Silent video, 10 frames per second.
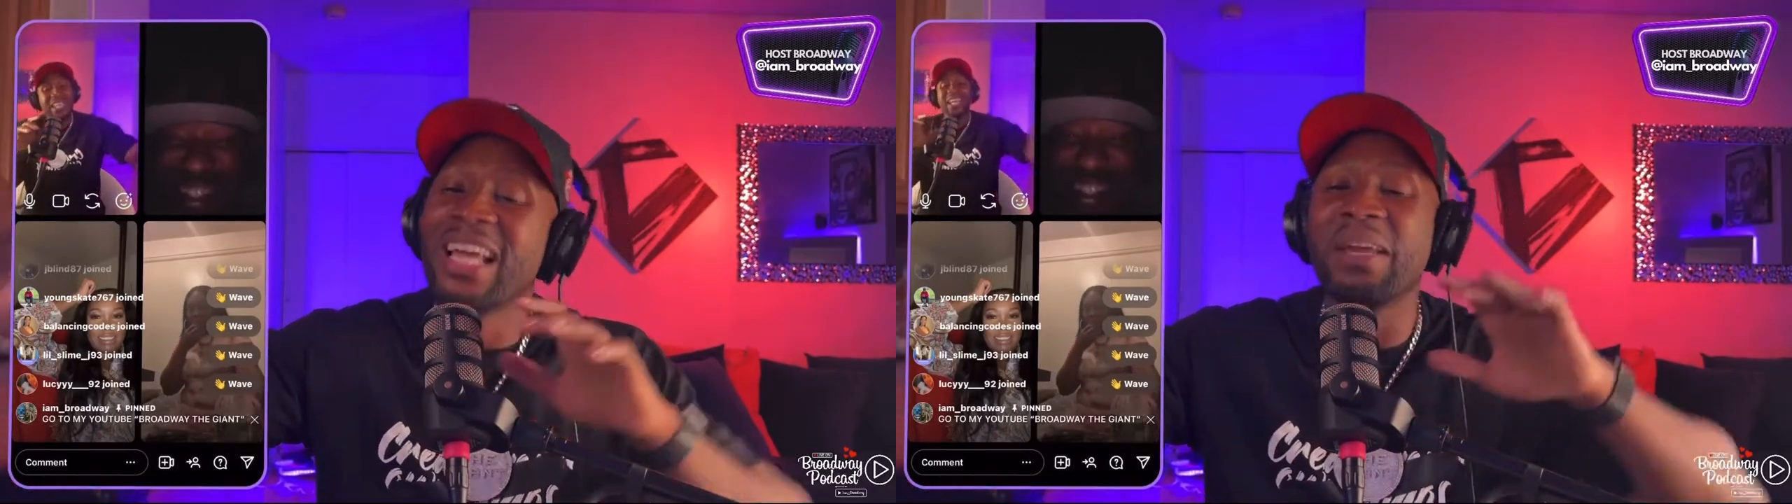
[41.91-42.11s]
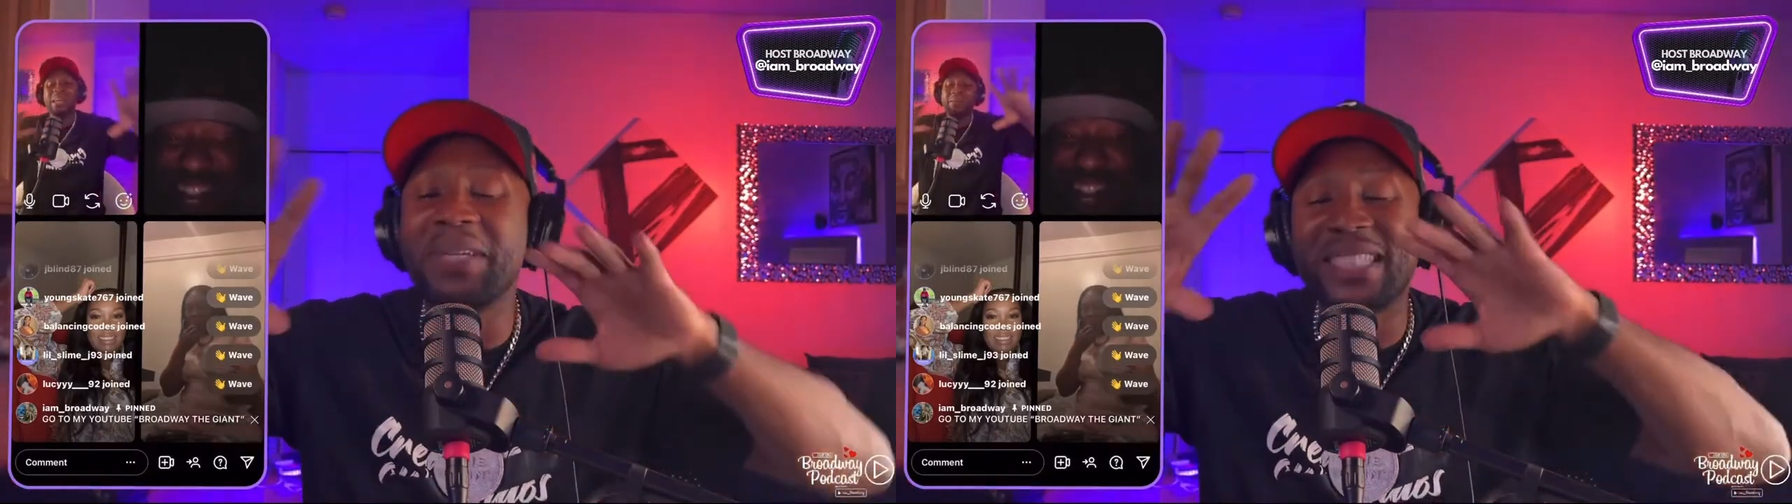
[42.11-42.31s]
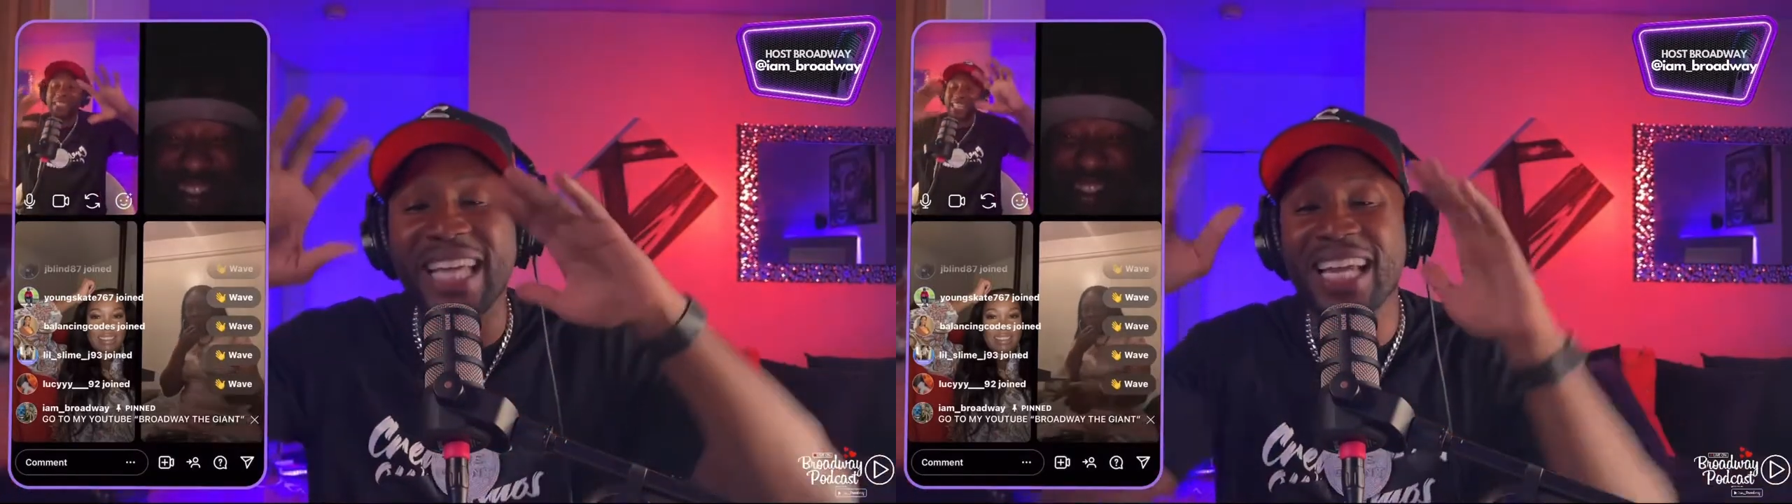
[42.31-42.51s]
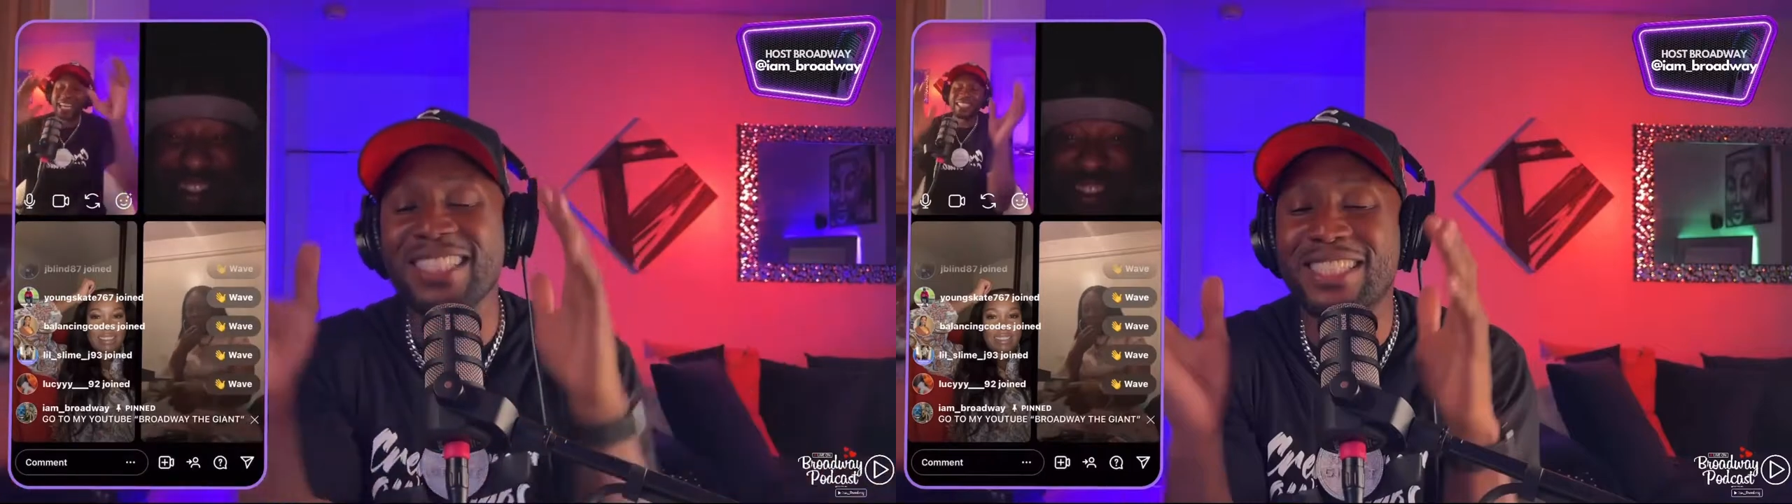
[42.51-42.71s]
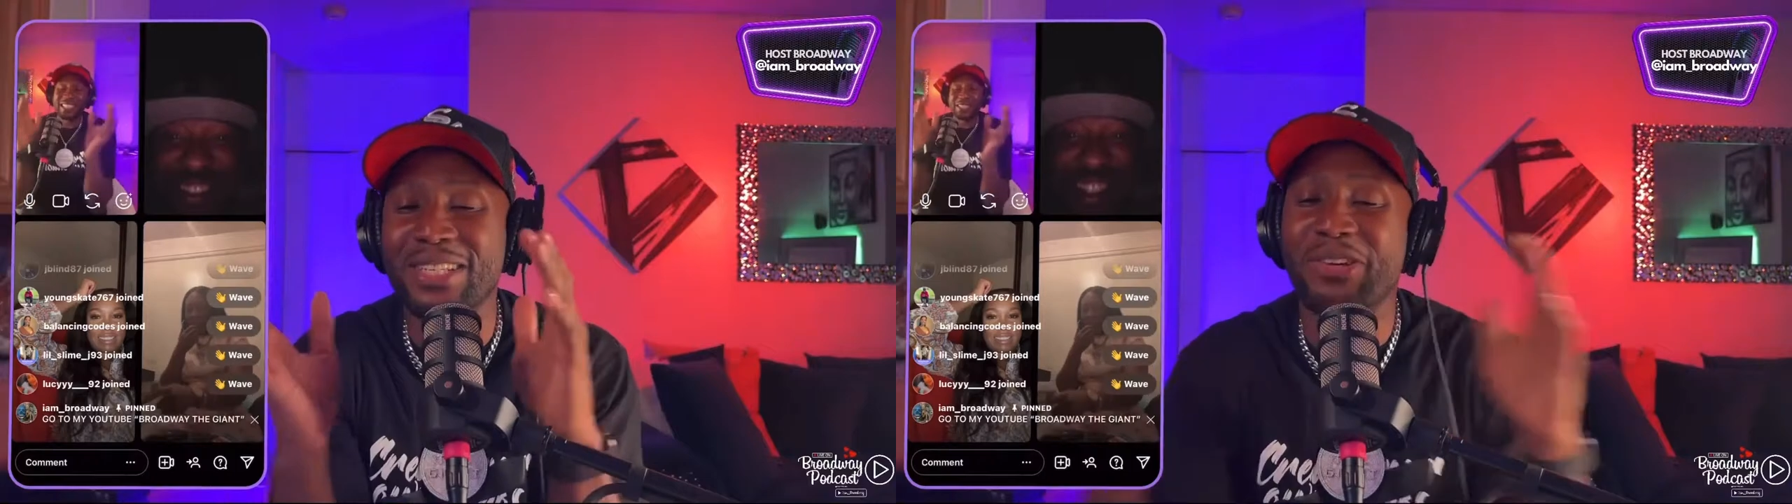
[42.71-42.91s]
let me take
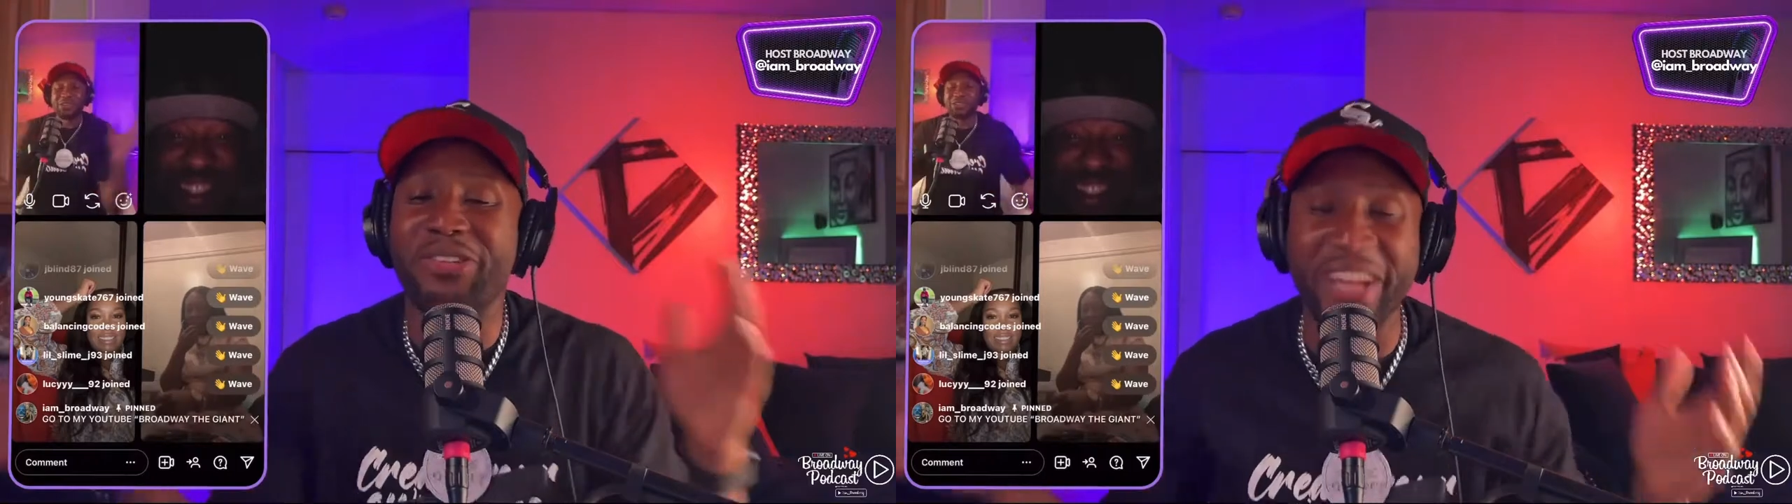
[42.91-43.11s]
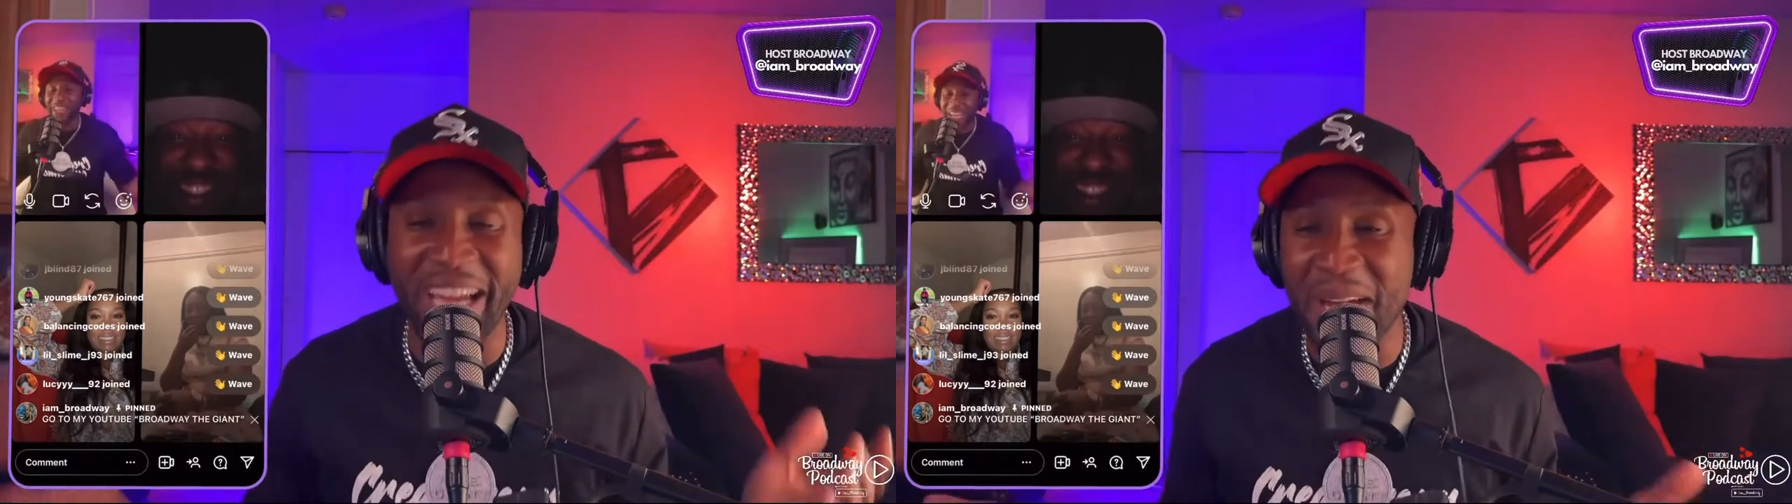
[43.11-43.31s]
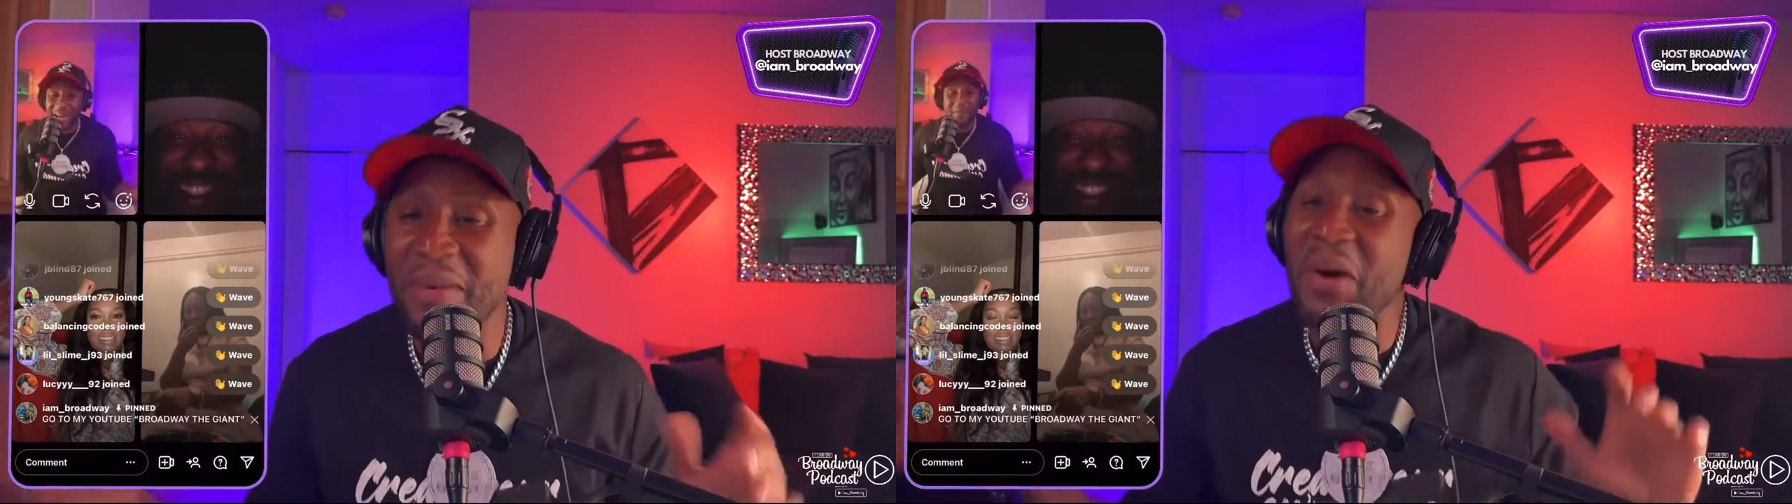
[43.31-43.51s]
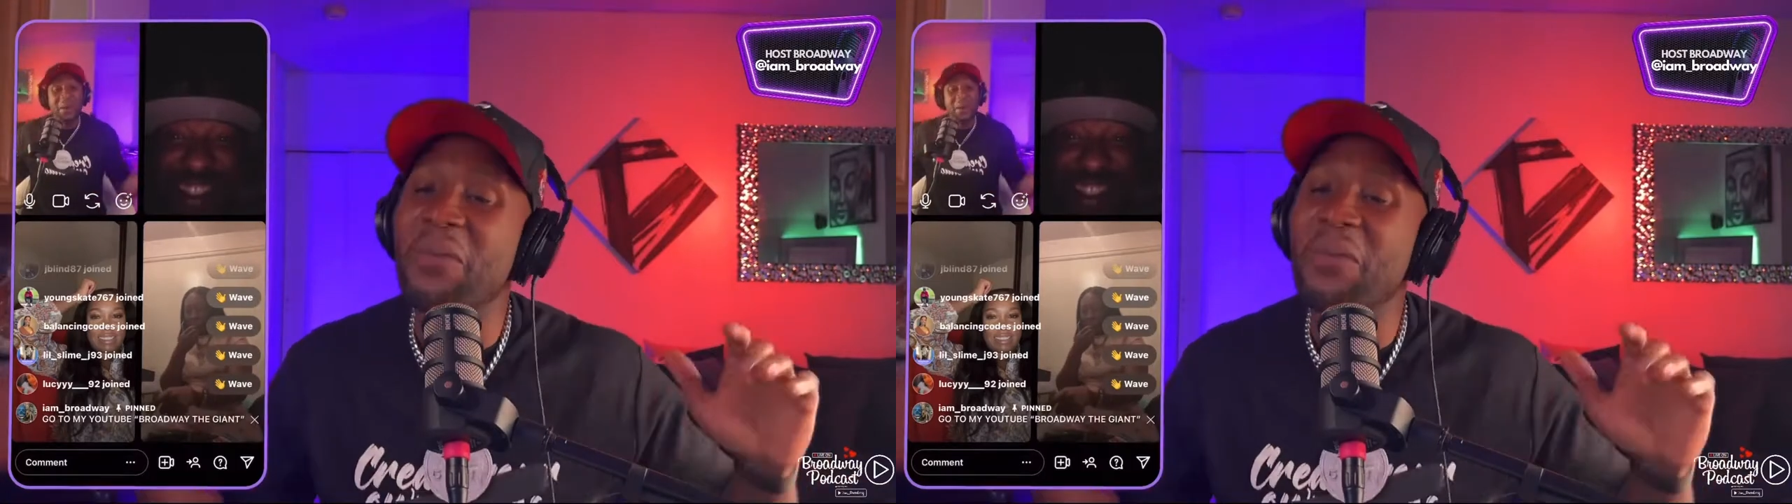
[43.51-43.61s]
it to the gram.